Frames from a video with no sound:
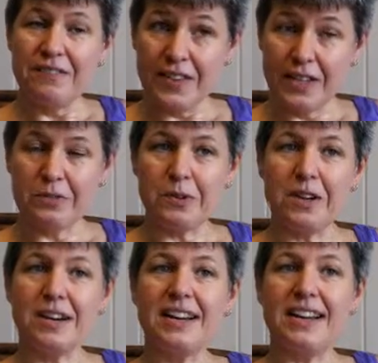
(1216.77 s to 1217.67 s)
field
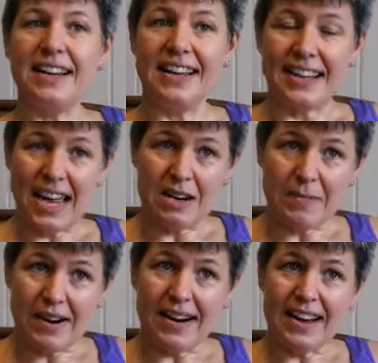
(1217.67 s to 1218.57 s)
work in Latin
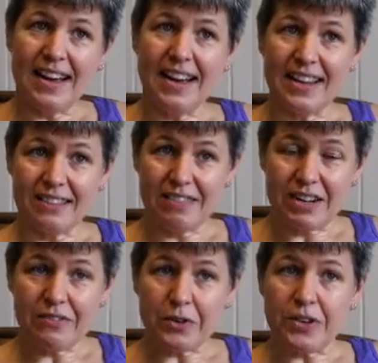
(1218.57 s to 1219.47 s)
America, in the
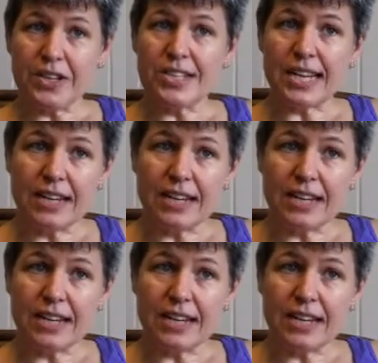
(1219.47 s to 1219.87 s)
rainforest,